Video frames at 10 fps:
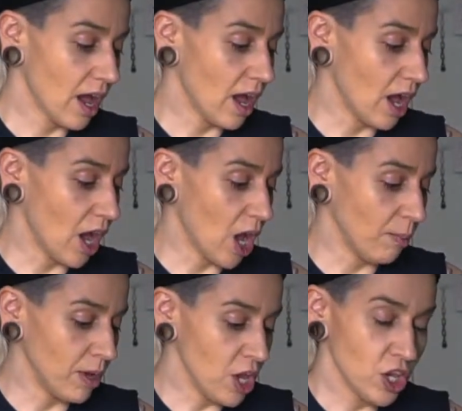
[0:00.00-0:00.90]

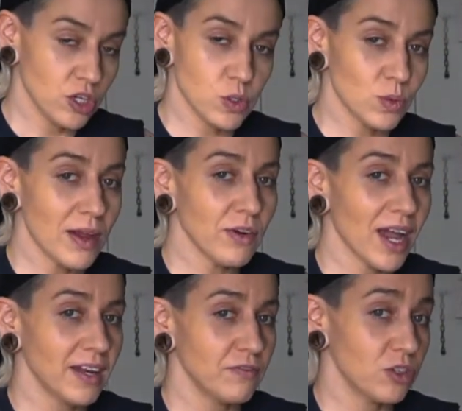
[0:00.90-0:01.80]
Um, use whatever
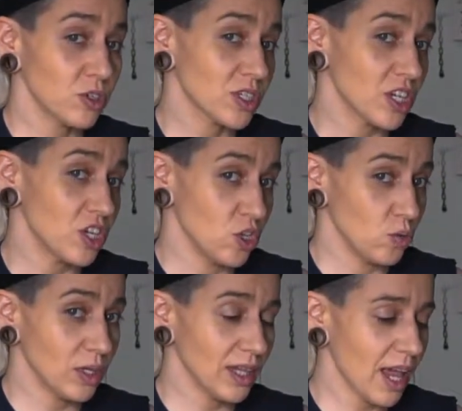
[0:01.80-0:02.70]
kind of noodles that
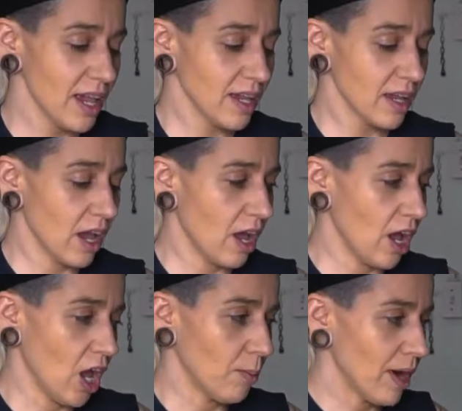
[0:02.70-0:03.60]
you would like.
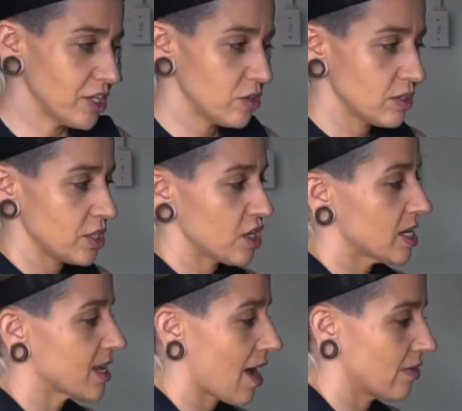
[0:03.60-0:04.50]
Um, I do
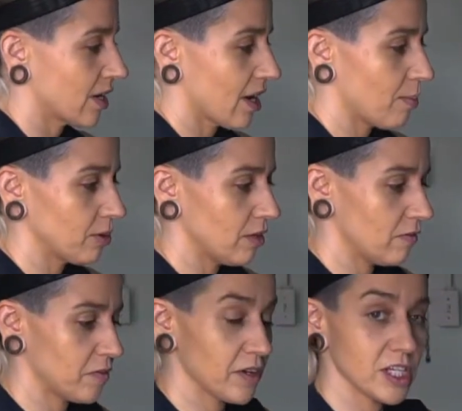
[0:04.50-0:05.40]
suggest having a couple
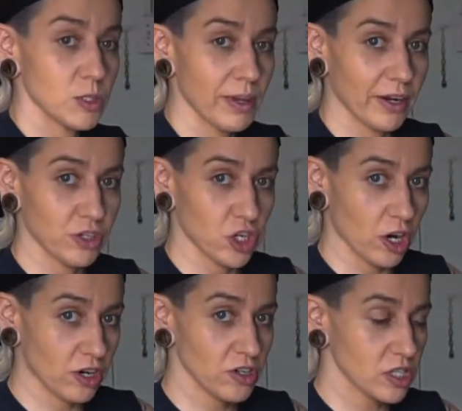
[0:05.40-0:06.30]
of spare
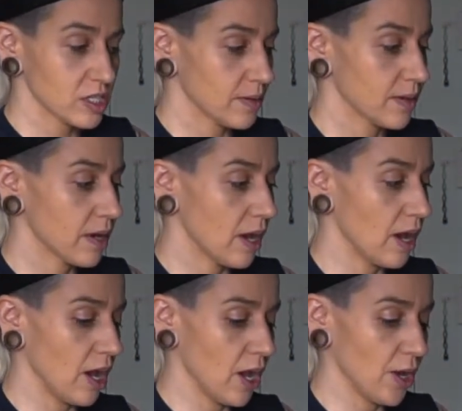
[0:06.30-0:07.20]
jars
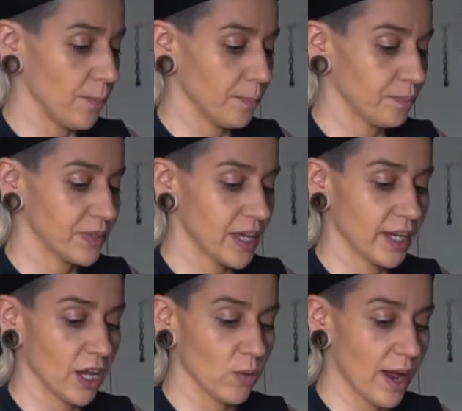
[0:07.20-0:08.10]
um,
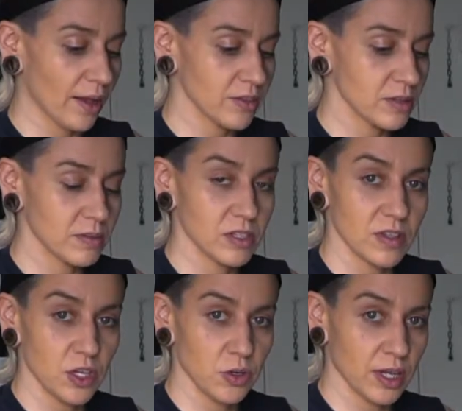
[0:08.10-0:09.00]
kicking around so
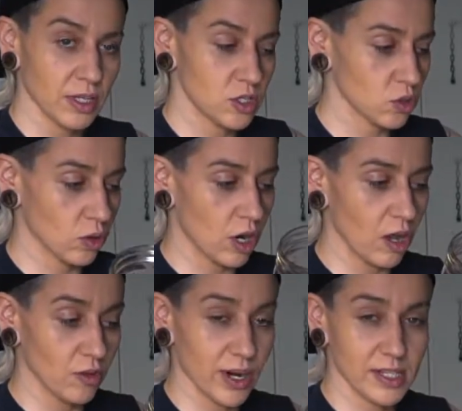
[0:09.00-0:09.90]
that you can store
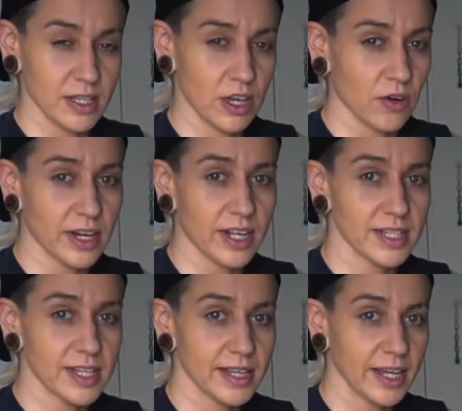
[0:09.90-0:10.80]
all the rest of the
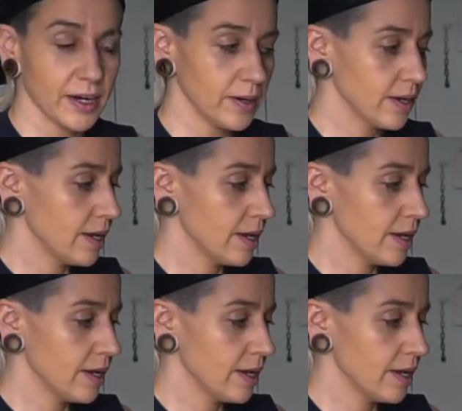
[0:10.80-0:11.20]
ingredients in there.